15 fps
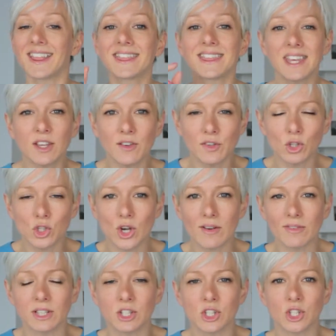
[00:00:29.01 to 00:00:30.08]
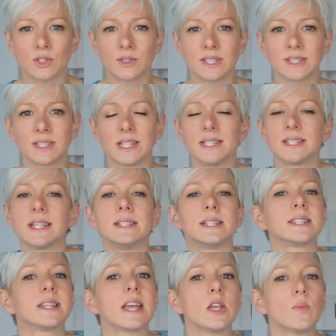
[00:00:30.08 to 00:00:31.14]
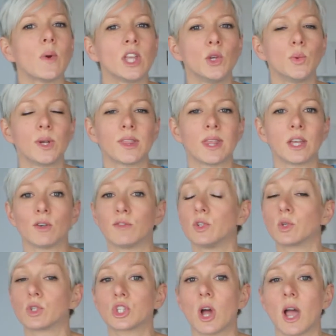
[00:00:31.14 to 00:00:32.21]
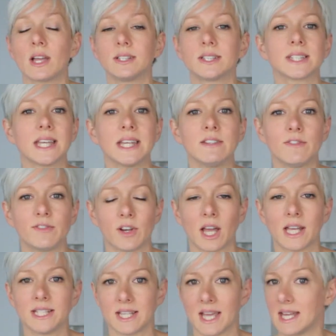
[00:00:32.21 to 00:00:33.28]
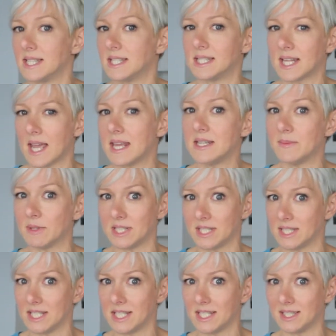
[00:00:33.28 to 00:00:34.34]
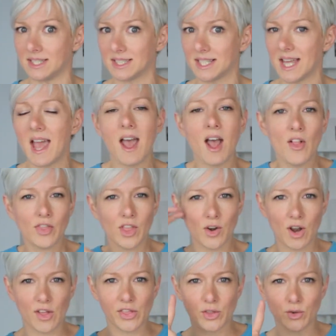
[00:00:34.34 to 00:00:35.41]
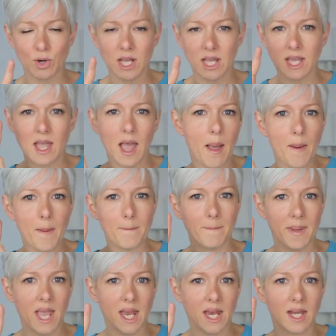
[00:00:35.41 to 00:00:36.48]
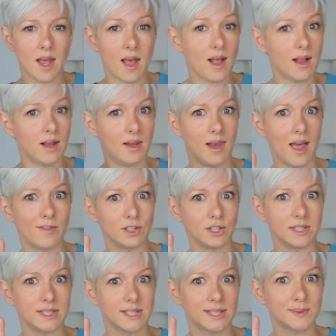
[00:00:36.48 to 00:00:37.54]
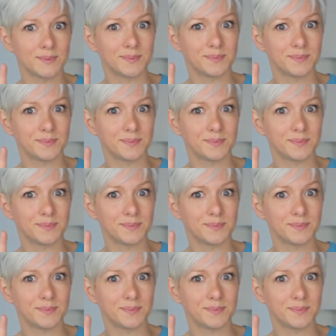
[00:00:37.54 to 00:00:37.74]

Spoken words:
Think of your travel insurance needs in the same way you would think of your child's in-flight entertainment needs. There are 3 main levels.